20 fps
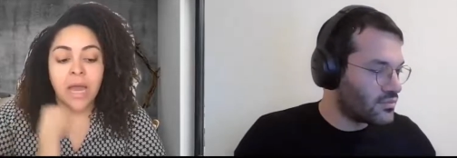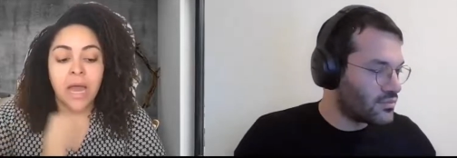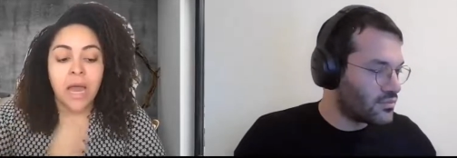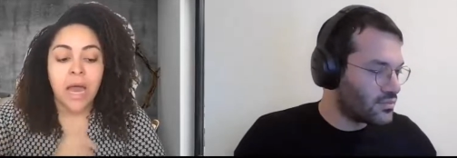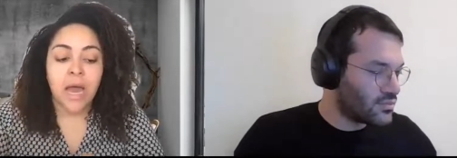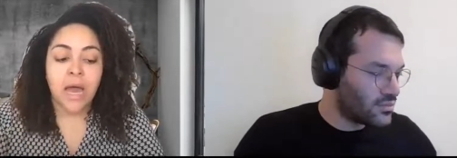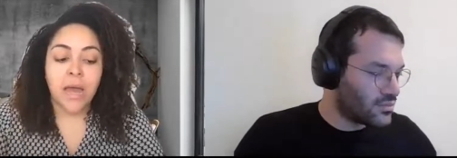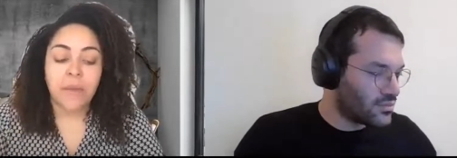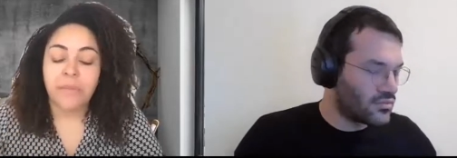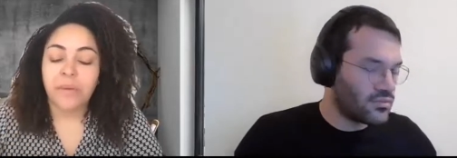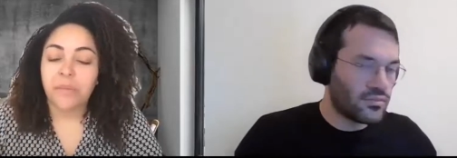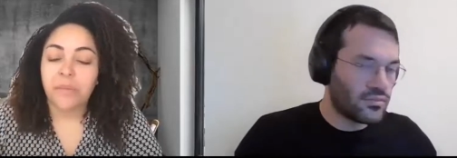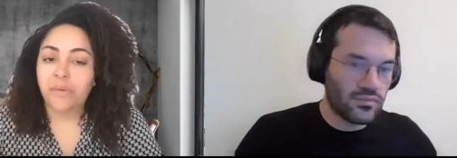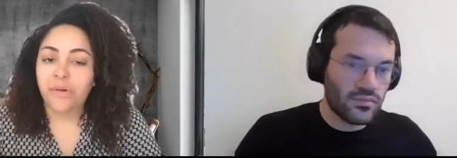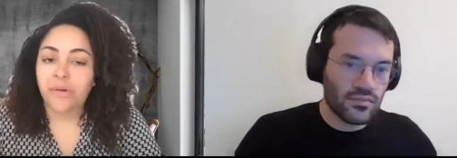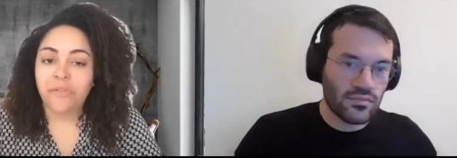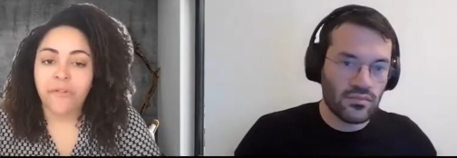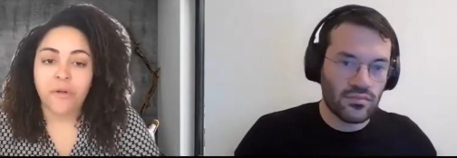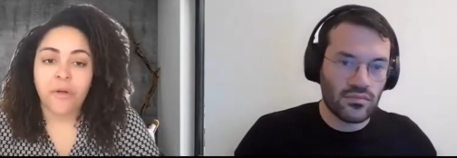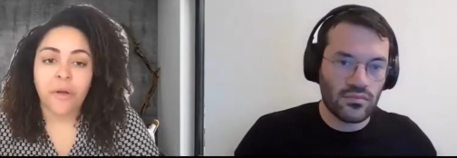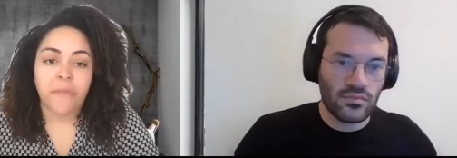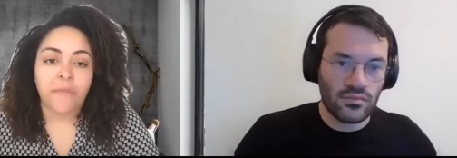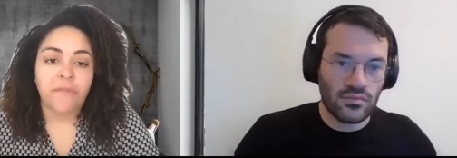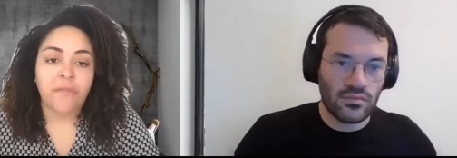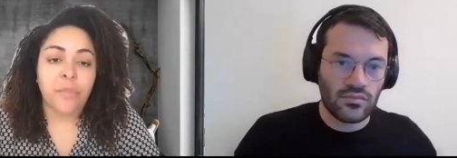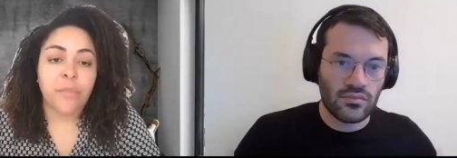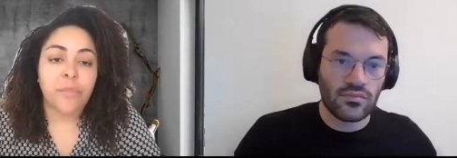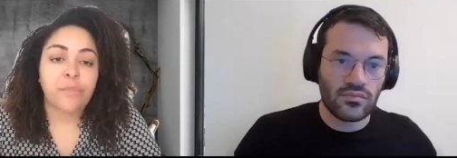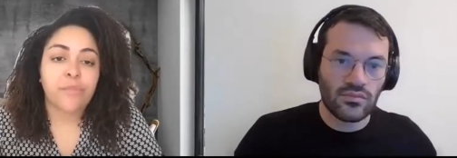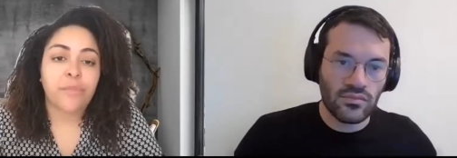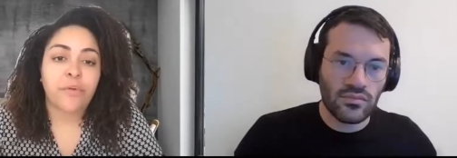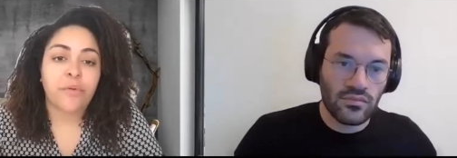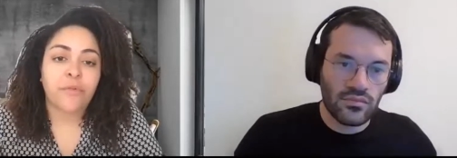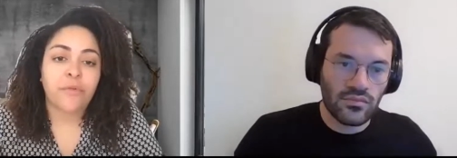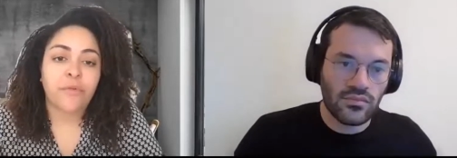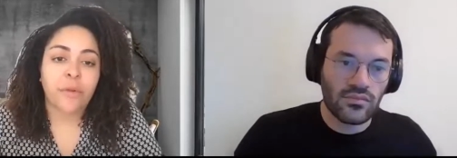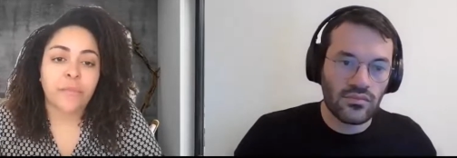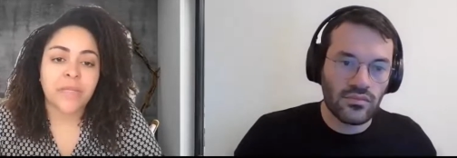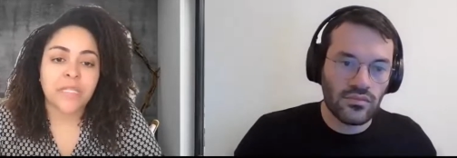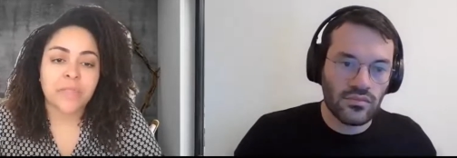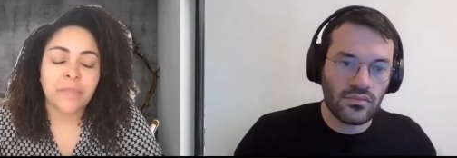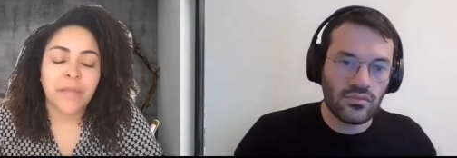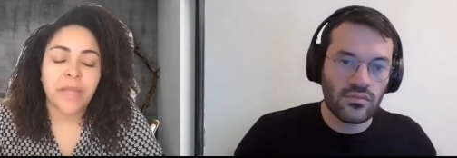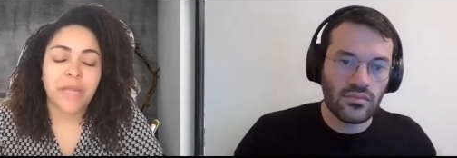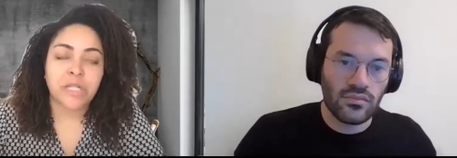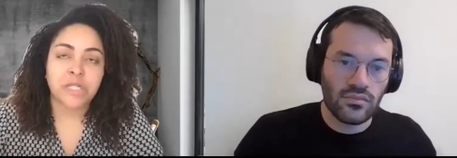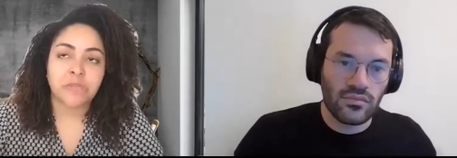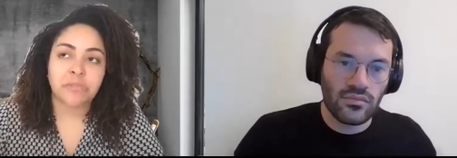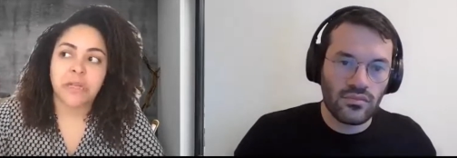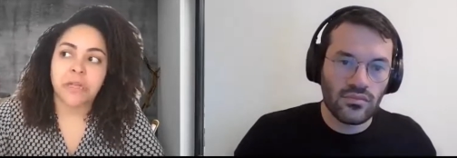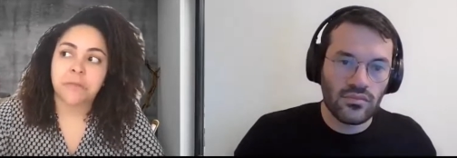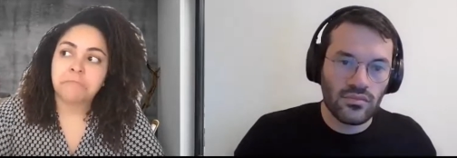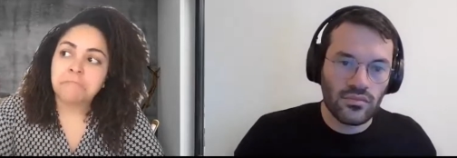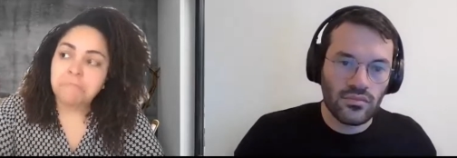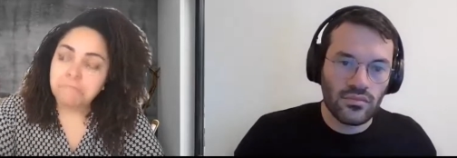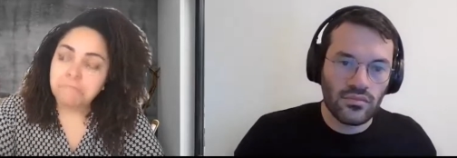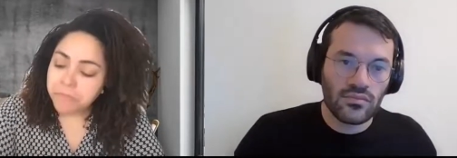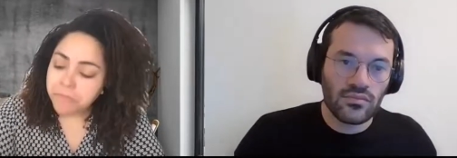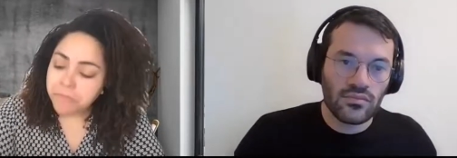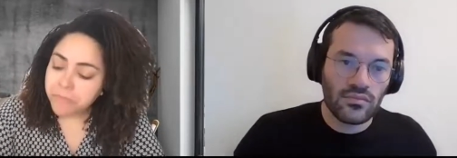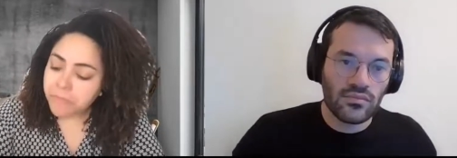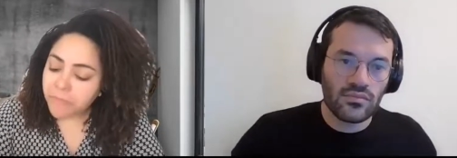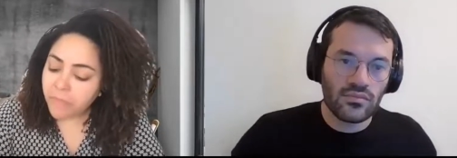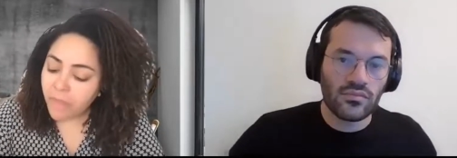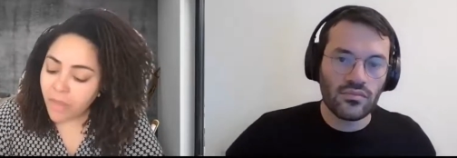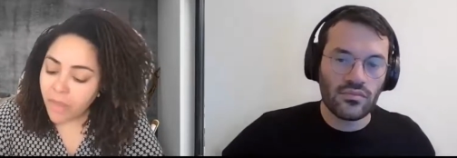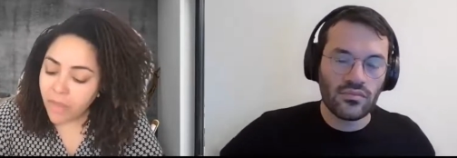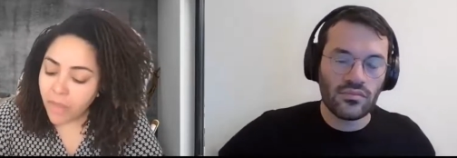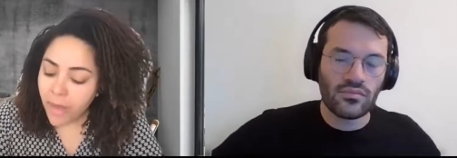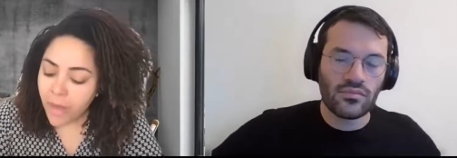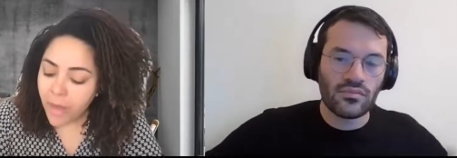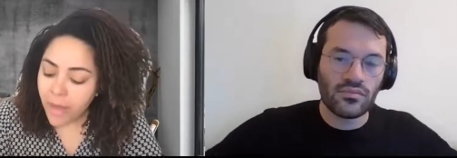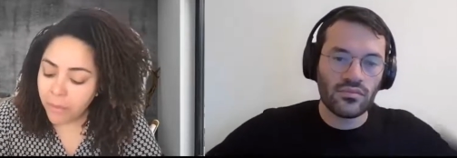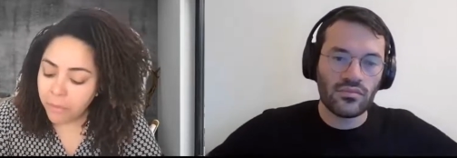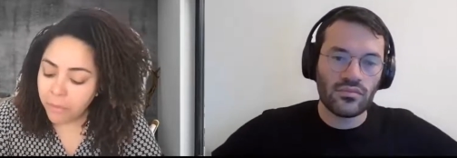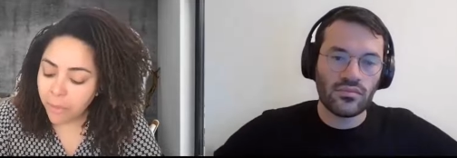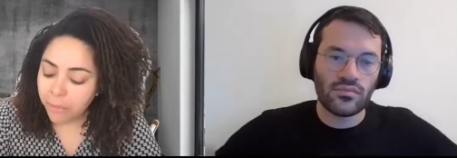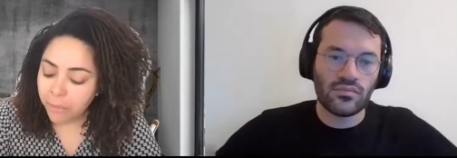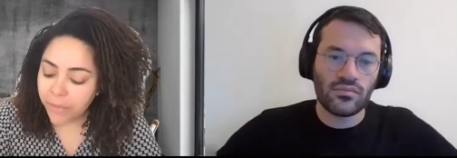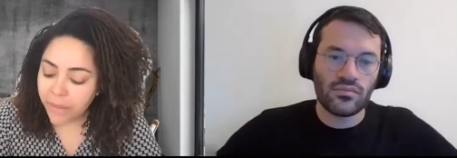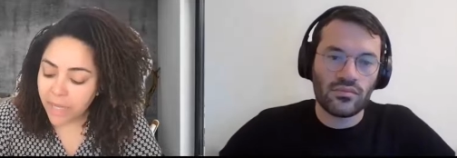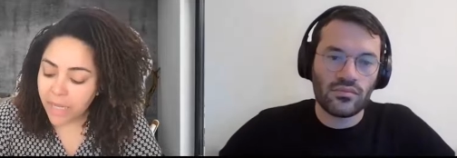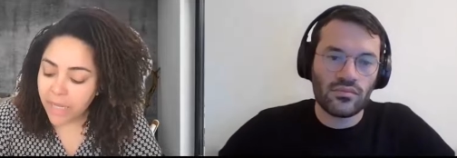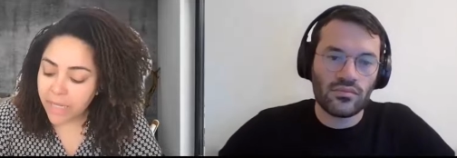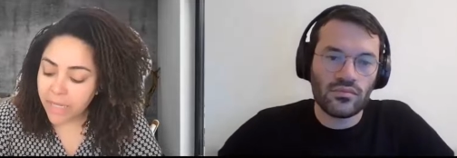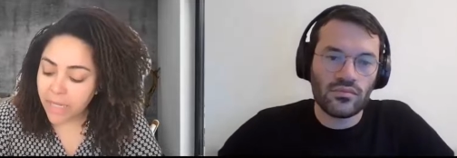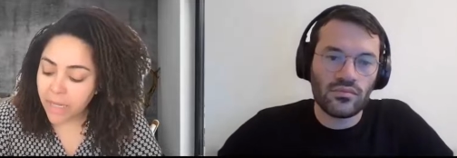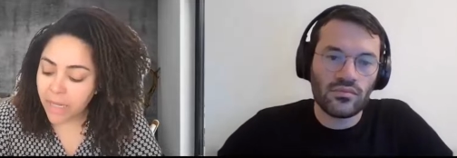Speaker 1: um, and perform, performance management. Um, but